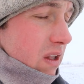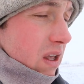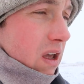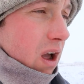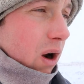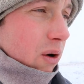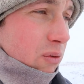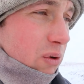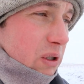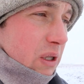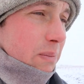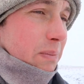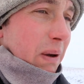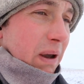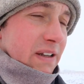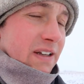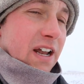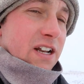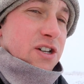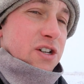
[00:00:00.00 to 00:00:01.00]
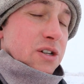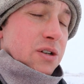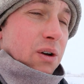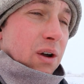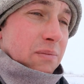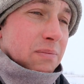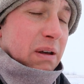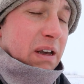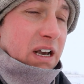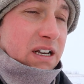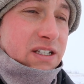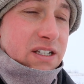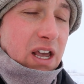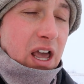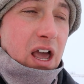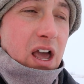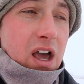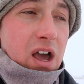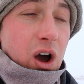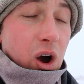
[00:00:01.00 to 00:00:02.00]
uh, really pay attention to it because
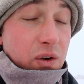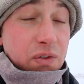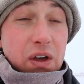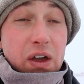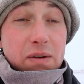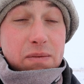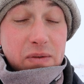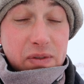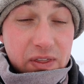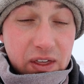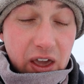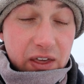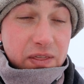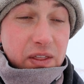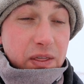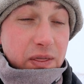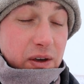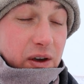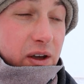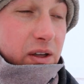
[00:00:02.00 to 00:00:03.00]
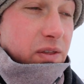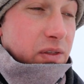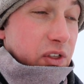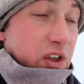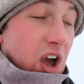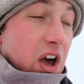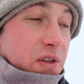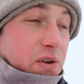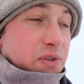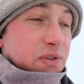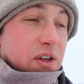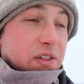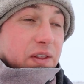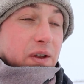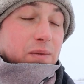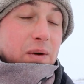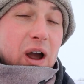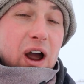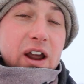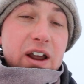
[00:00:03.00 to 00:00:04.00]
oh, and the the other thing
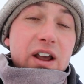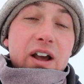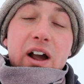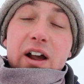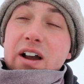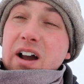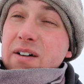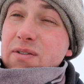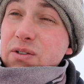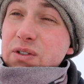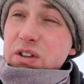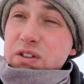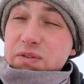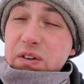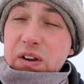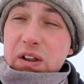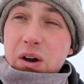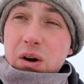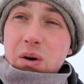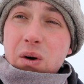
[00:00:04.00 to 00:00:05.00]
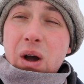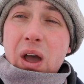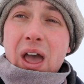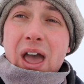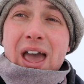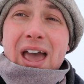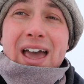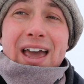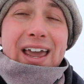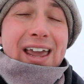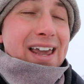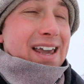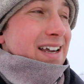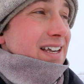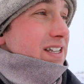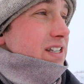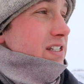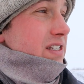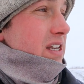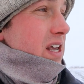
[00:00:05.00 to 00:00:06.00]
that I, I cover in this video
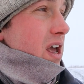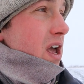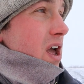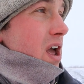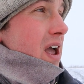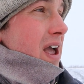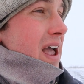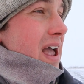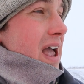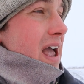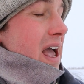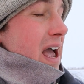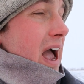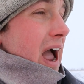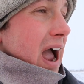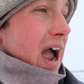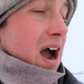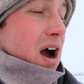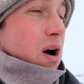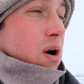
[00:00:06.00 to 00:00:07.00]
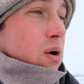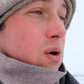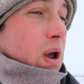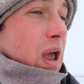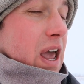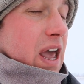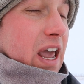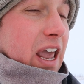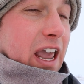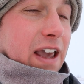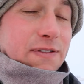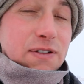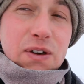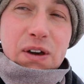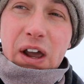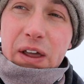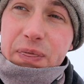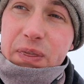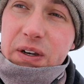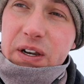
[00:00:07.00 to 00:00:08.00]
is how if
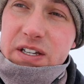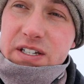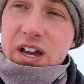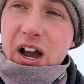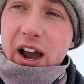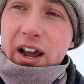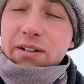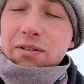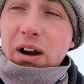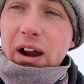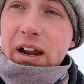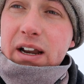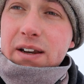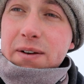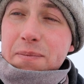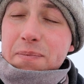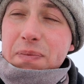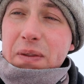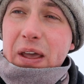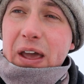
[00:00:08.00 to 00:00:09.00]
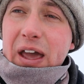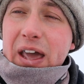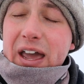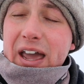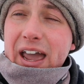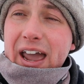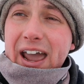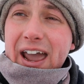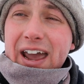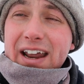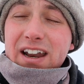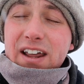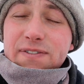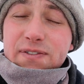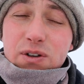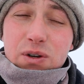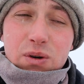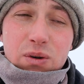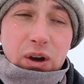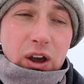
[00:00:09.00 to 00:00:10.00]
you get the design right and
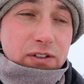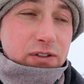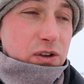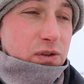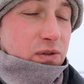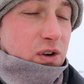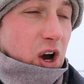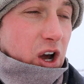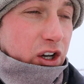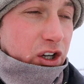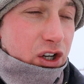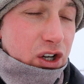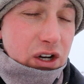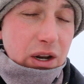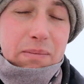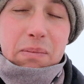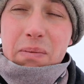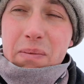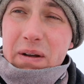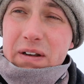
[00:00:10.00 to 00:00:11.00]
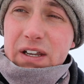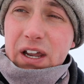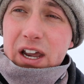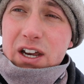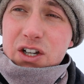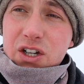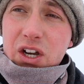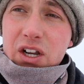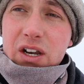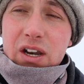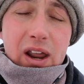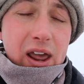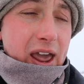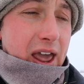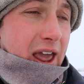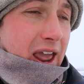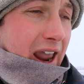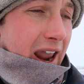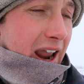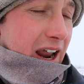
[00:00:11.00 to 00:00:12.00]
if you if you've got good implementation
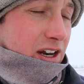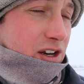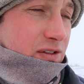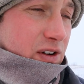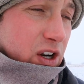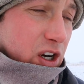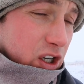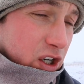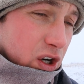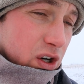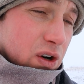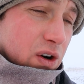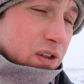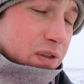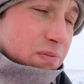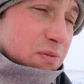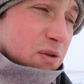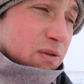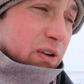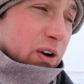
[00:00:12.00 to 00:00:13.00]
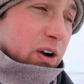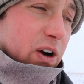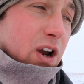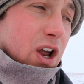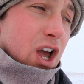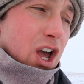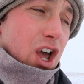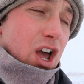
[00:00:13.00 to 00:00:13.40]
and you've got a good earth mover